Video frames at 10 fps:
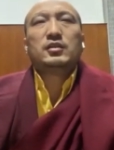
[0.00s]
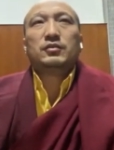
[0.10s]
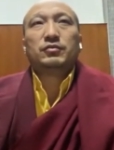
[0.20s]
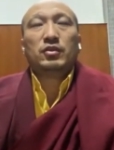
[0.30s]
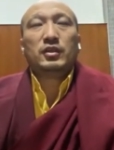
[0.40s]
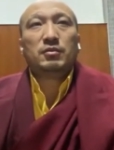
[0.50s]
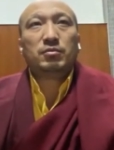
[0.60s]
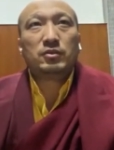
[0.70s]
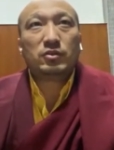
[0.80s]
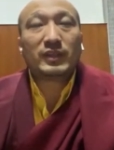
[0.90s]
if you are
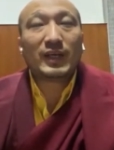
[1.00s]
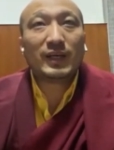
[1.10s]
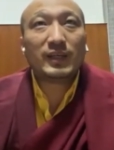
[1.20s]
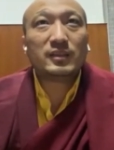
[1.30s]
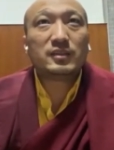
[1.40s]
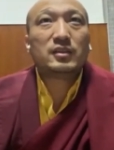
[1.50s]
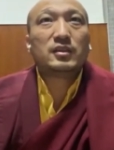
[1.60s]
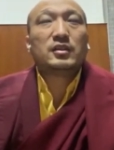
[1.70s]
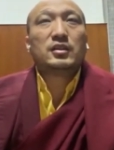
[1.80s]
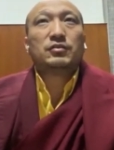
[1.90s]
able to guide,
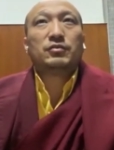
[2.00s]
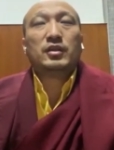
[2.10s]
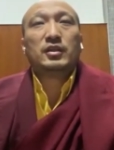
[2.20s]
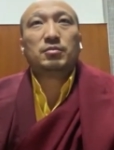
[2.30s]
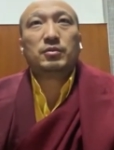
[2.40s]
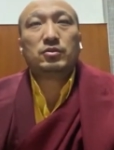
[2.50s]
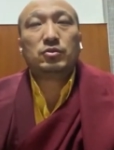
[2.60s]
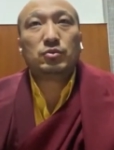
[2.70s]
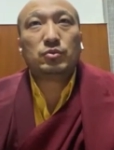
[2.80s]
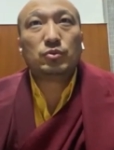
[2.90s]
if you are able
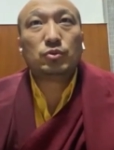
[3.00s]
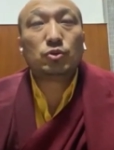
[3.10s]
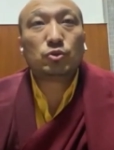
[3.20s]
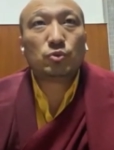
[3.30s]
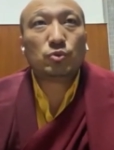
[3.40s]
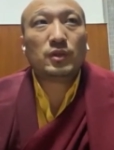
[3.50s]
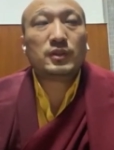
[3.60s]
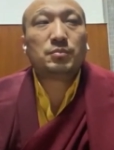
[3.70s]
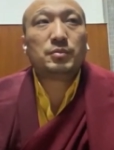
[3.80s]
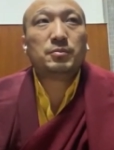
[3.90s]
to show
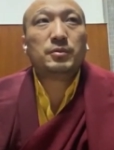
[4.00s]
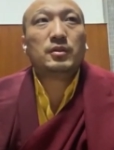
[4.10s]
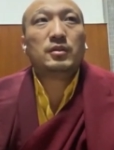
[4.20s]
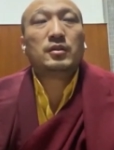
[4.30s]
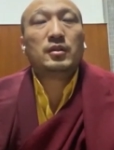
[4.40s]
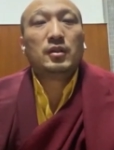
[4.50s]
other people